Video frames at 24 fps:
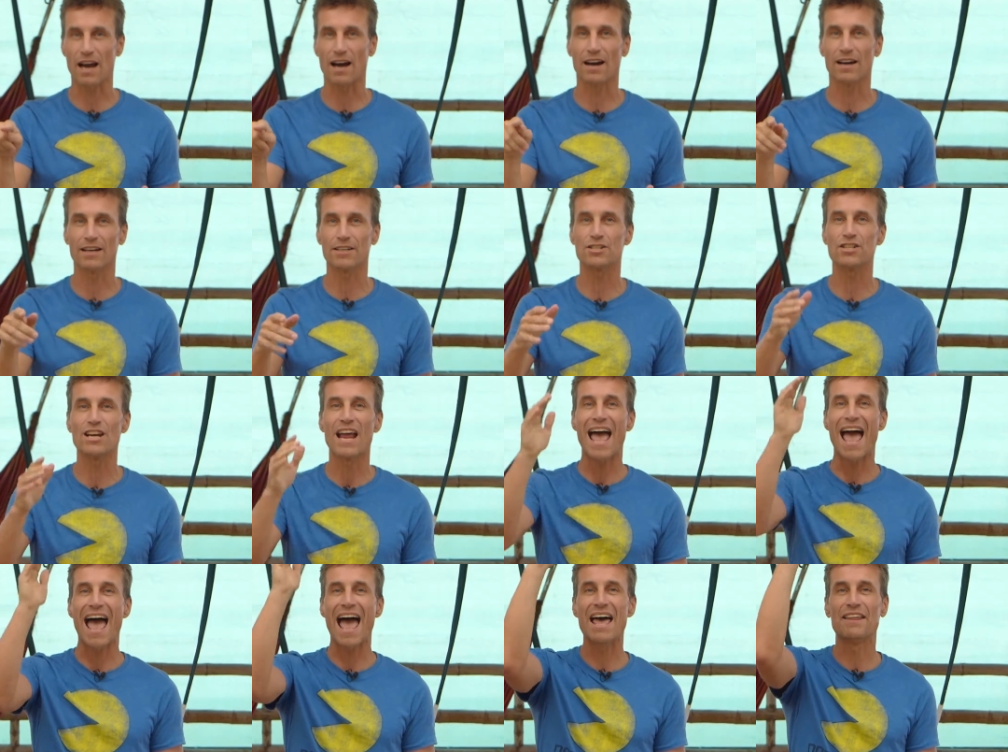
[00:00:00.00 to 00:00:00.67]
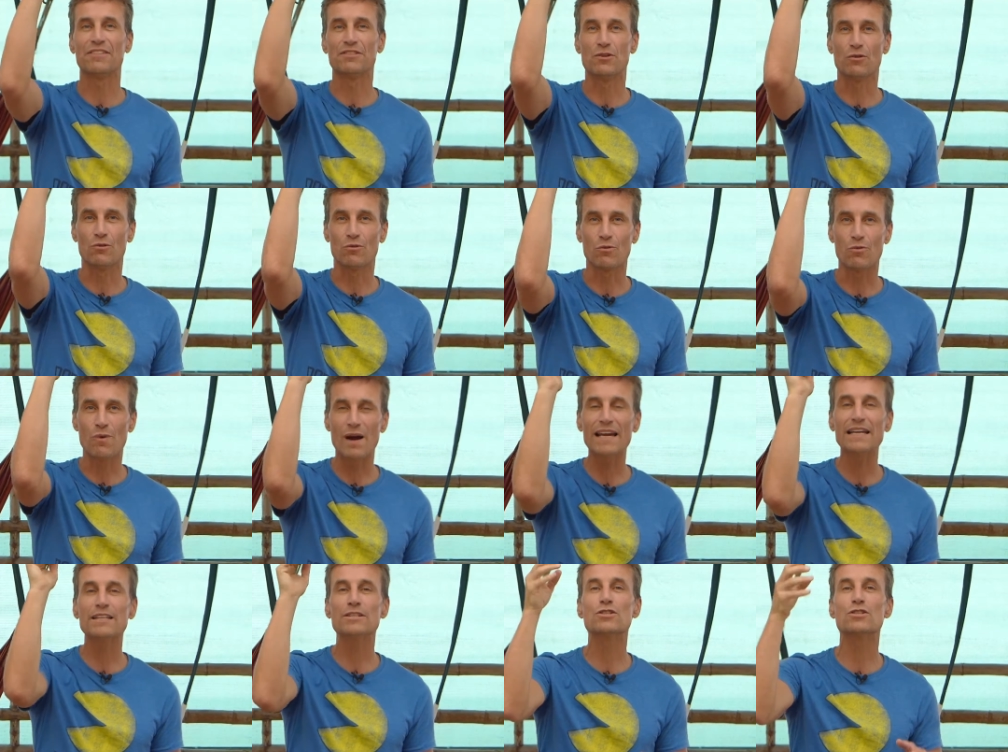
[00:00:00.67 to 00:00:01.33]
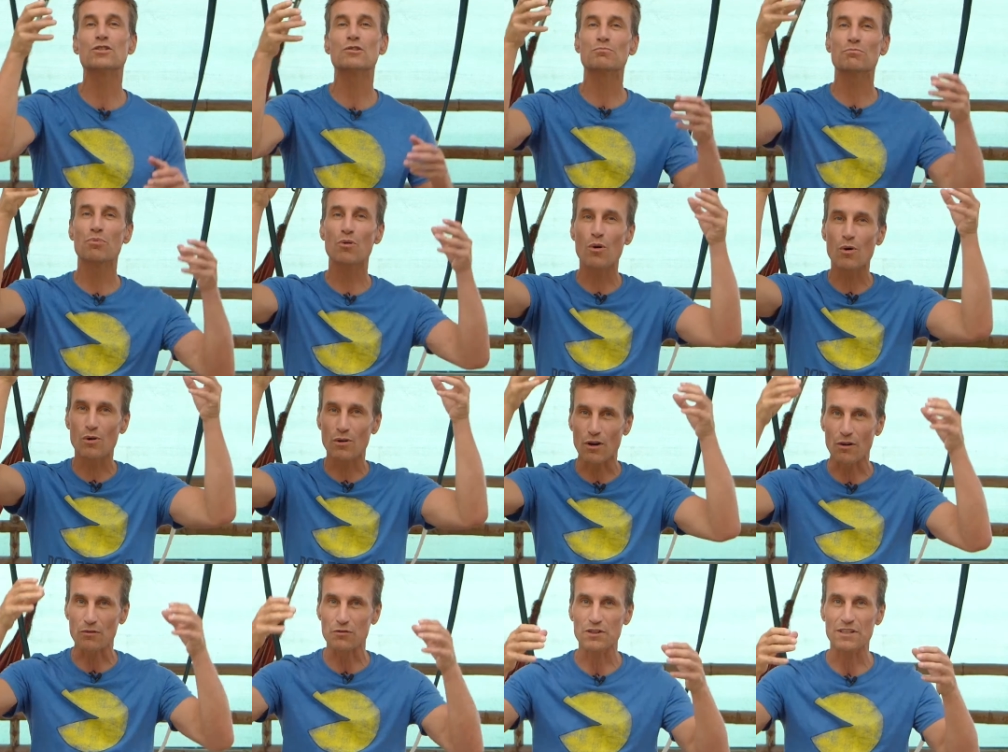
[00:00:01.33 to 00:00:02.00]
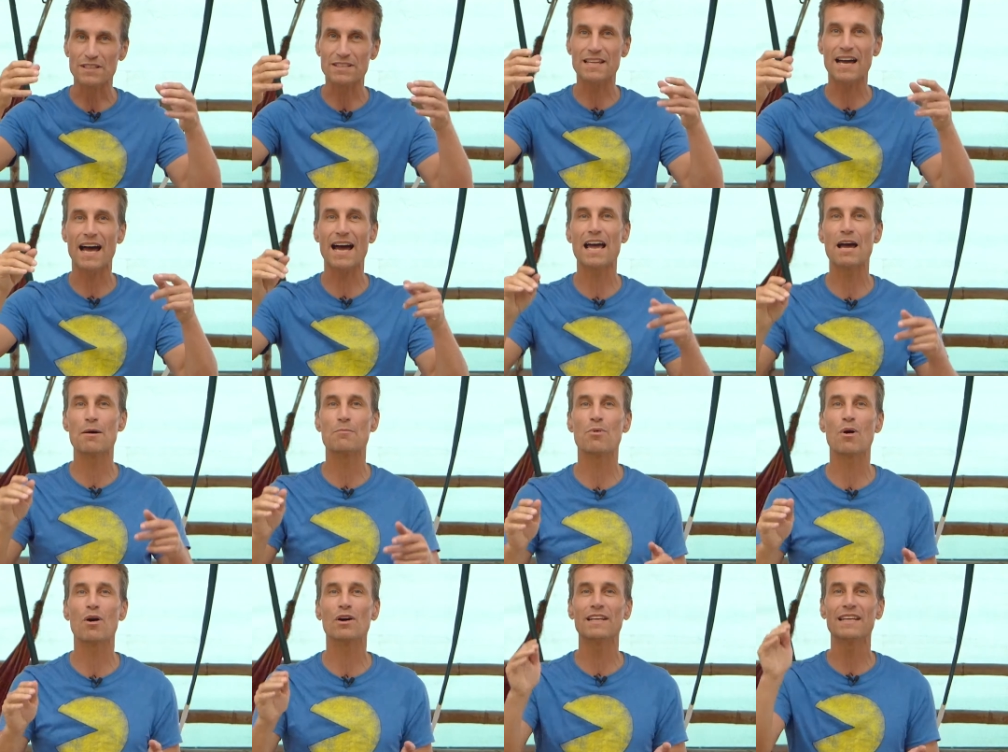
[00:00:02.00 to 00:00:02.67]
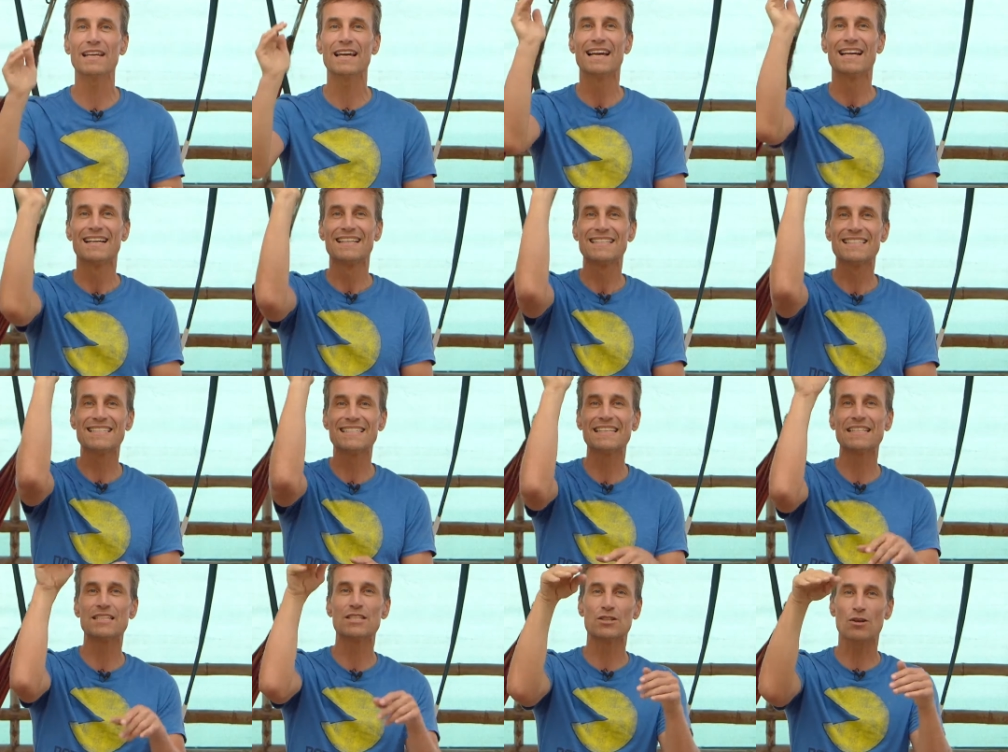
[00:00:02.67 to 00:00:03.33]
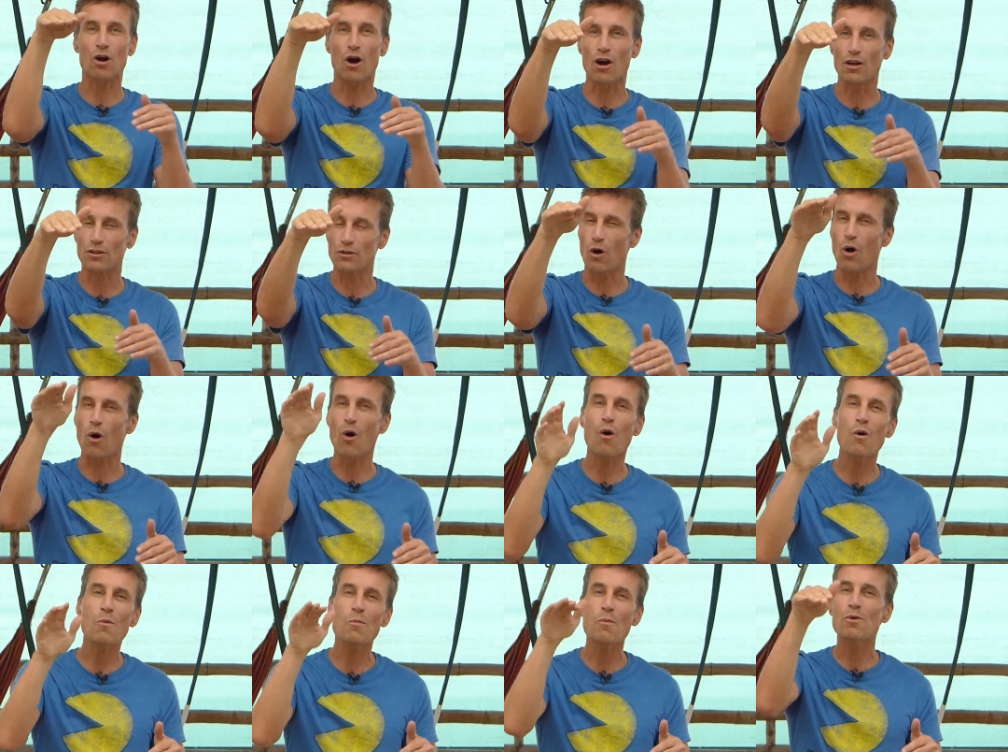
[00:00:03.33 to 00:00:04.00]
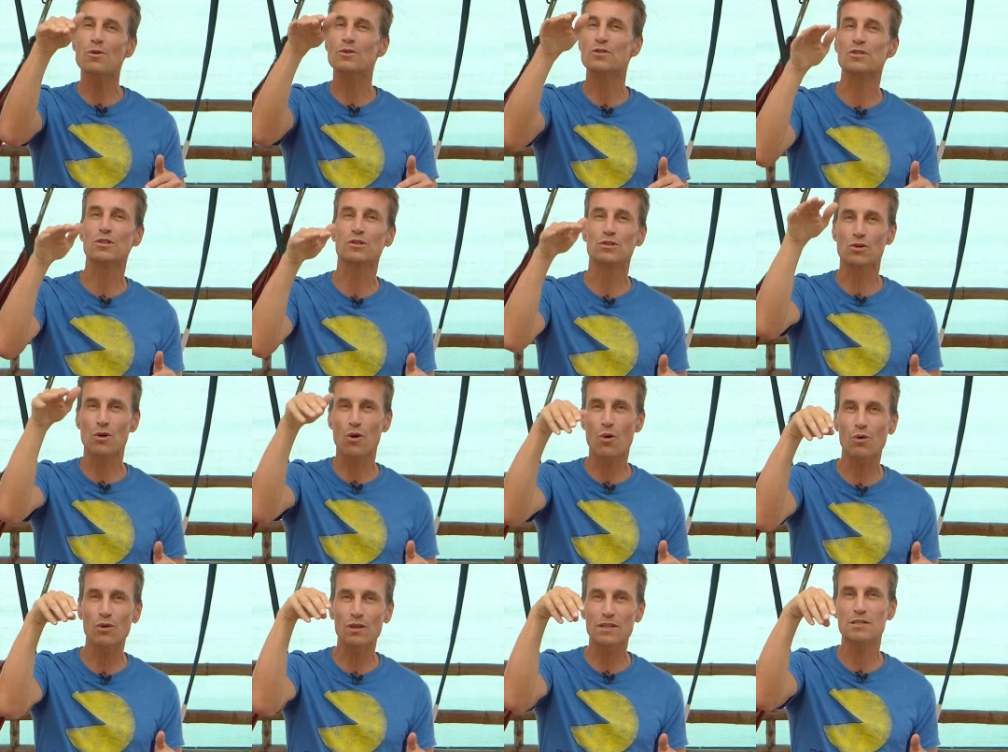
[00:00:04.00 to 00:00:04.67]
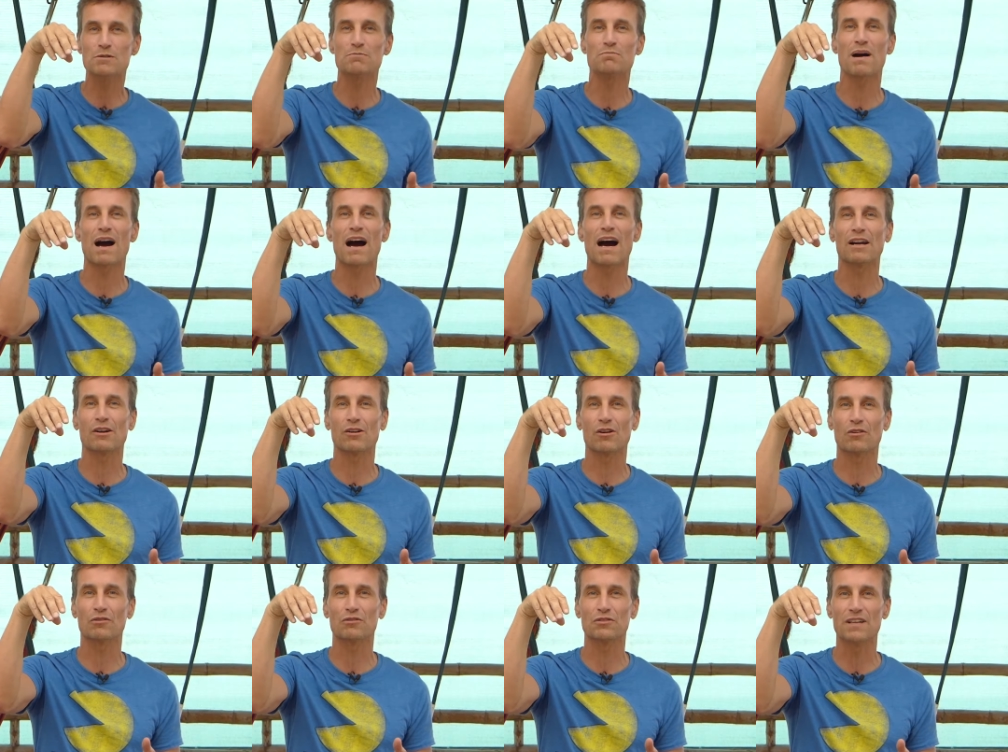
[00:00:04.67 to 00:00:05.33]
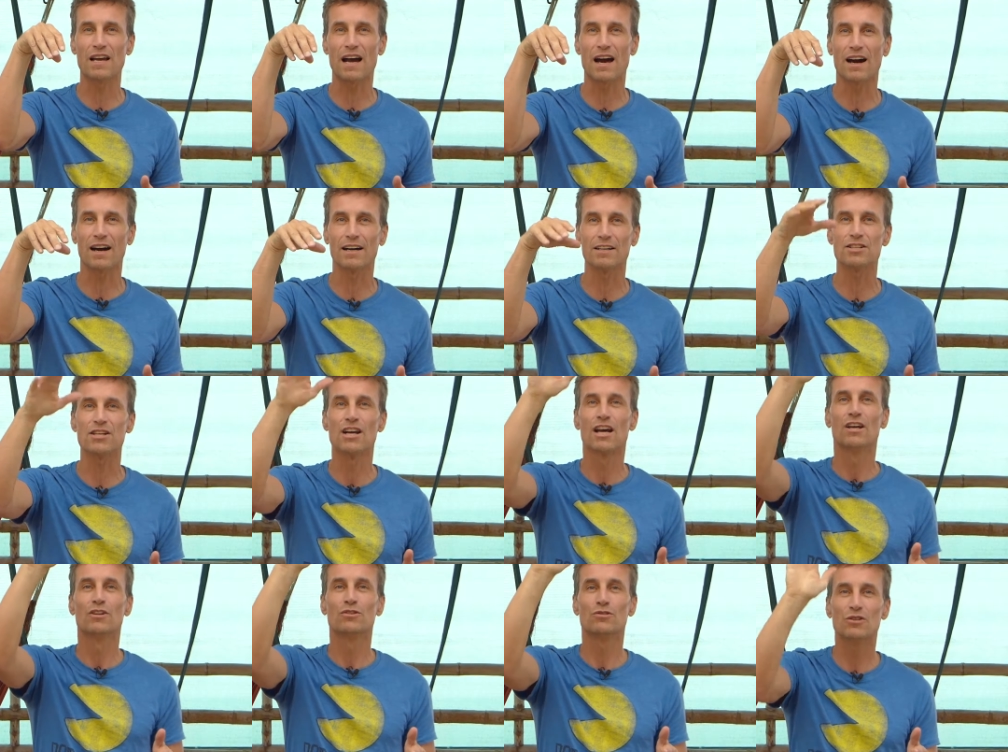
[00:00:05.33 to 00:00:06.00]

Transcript: arch, and the weight support of your entire body sits on almost the tallest part of the arch